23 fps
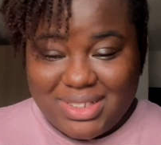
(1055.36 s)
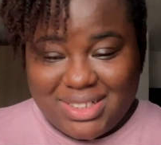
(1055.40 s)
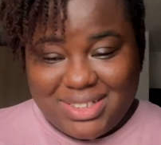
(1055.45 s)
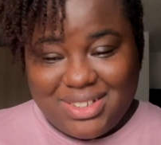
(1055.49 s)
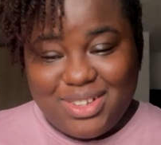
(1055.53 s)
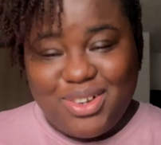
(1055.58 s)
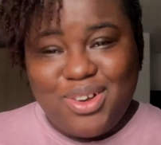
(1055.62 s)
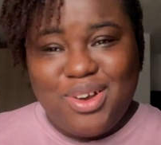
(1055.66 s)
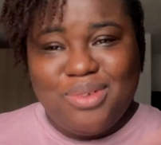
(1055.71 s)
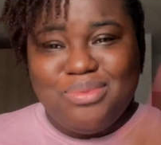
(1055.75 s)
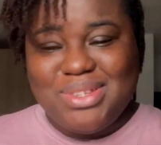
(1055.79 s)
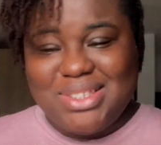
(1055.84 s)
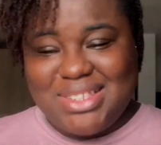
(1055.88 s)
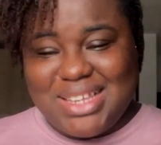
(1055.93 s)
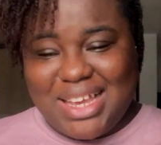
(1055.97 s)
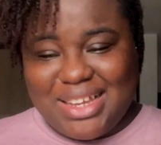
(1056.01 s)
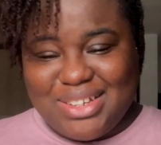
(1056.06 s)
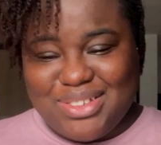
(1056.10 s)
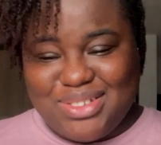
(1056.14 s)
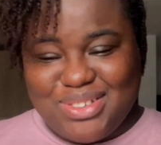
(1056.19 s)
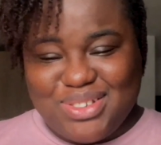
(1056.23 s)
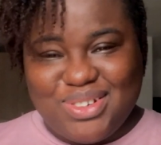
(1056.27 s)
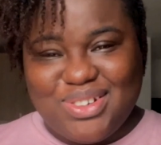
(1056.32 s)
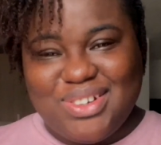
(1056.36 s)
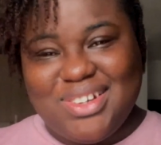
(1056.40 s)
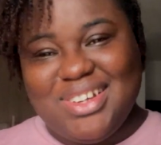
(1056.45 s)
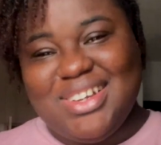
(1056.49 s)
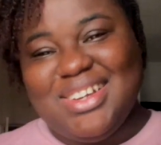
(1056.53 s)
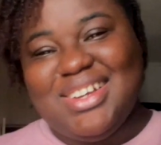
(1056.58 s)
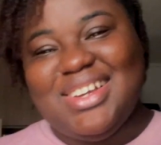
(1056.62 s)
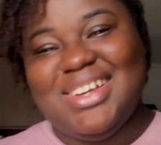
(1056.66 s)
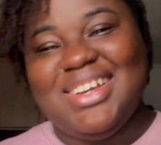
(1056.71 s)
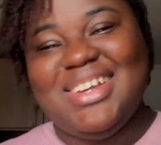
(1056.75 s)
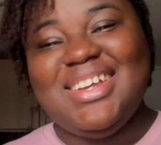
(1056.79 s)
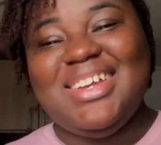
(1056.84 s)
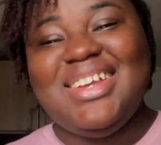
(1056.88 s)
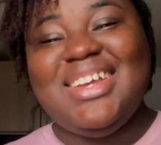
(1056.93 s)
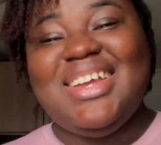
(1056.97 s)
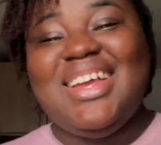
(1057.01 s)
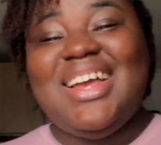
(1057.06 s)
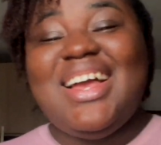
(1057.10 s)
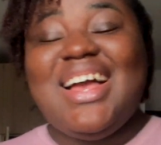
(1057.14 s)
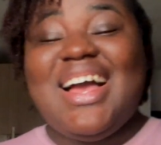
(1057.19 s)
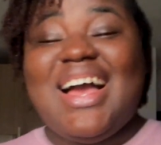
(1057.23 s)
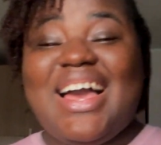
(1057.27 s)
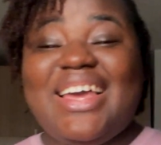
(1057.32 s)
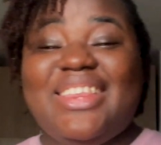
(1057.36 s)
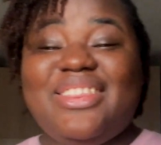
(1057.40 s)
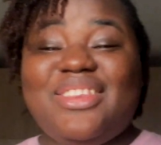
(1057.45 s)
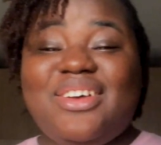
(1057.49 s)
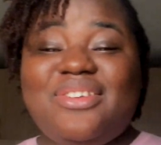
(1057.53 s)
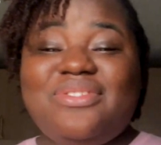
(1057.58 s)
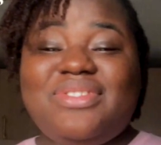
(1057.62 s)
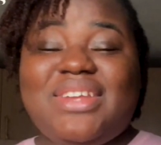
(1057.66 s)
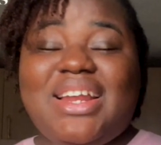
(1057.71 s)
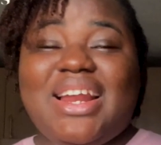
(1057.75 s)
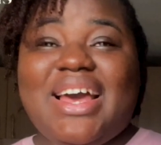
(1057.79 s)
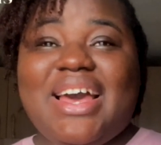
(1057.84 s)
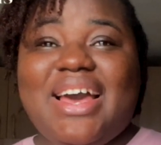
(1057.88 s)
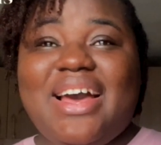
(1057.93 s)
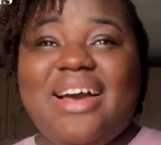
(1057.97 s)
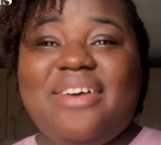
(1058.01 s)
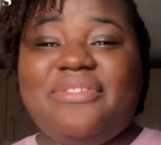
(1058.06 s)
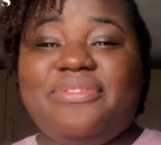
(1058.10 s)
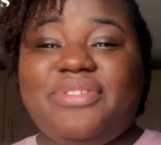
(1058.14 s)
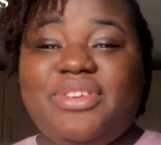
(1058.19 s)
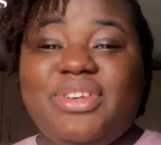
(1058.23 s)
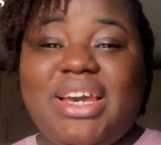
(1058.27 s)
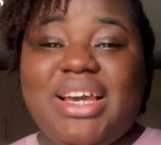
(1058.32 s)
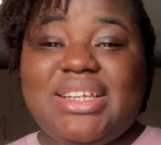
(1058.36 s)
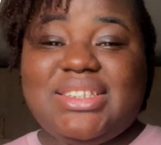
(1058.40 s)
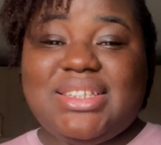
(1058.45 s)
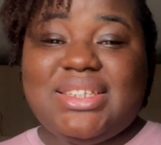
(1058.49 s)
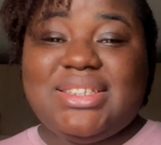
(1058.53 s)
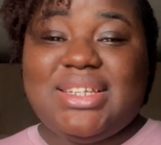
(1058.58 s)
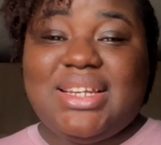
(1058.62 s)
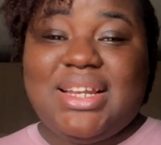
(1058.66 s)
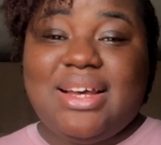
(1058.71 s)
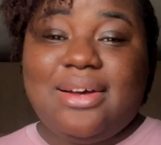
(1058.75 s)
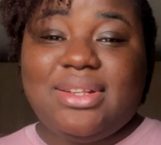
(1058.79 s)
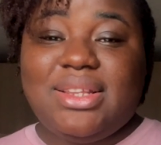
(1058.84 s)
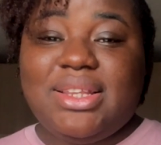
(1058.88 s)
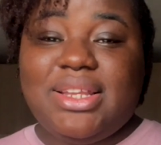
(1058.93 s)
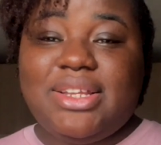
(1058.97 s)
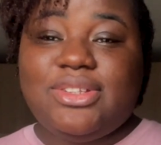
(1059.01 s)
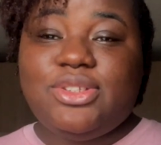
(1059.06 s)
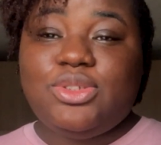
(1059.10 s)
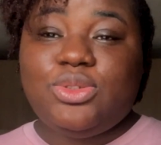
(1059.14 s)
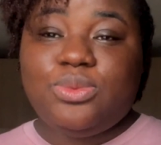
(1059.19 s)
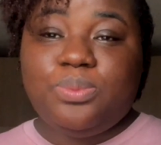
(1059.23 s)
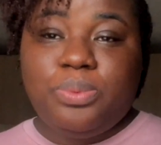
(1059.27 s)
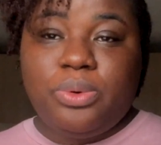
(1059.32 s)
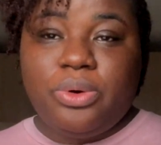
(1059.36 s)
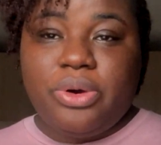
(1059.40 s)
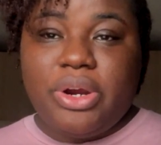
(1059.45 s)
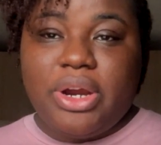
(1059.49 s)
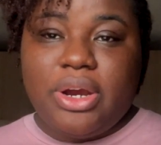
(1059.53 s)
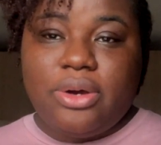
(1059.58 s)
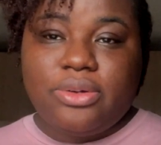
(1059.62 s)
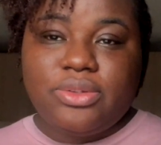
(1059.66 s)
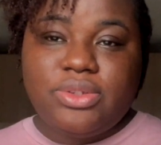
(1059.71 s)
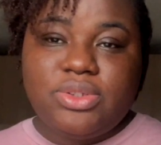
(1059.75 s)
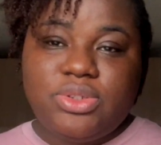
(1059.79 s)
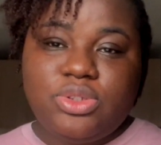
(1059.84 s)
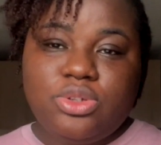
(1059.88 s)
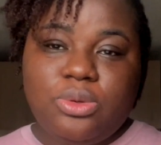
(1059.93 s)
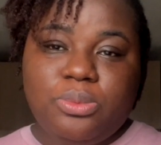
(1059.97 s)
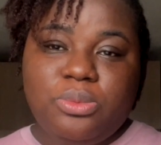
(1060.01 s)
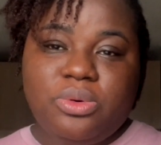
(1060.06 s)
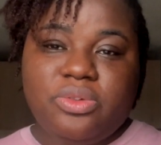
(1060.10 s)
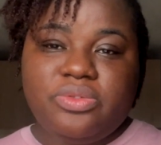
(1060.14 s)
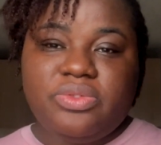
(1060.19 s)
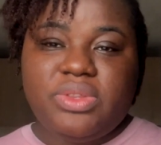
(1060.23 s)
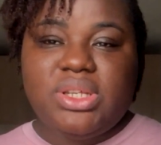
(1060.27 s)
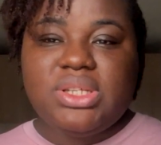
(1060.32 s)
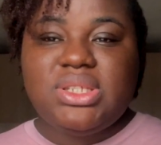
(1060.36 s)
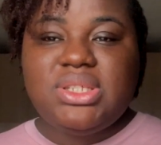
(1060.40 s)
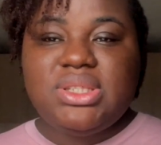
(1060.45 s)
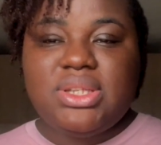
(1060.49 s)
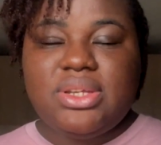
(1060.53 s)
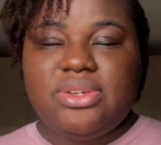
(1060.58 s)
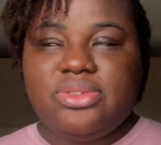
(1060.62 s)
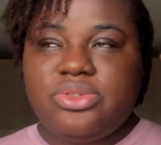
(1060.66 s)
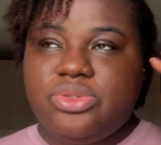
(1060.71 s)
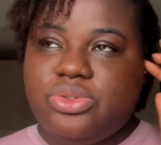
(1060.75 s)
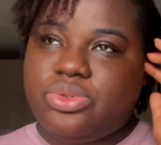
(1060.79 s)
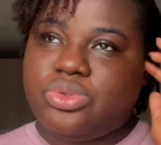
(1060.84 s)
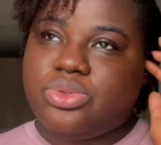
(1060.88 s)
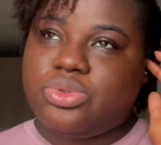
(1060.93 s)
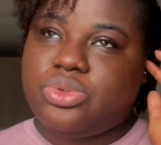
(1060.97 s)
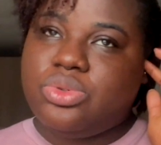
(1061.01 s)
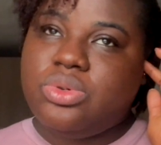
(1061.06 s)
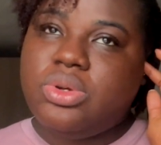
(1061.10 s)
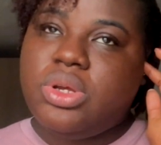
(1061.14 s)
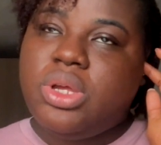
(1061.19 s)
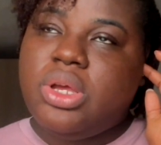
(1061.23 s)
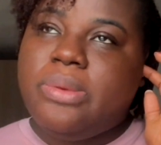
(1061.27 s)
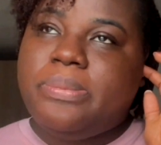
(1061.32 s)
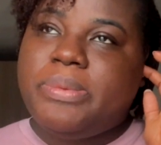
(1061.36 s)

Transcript: Come inside, girl. I love that I have you guys as an outlet to pour out some of these things to,